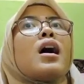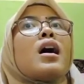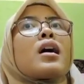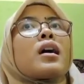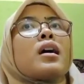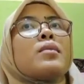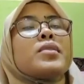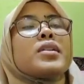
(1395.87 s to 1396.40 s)

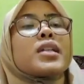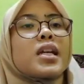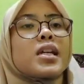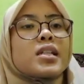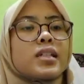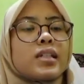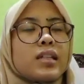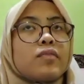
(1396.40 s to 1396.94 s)

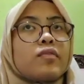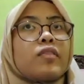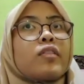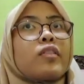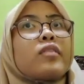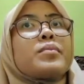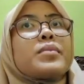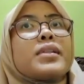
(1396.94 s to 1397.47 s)
communication
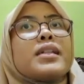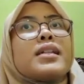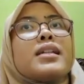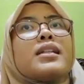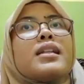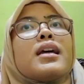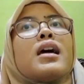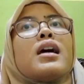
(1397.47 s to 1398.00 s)

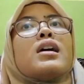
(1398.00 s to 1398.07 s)
environment,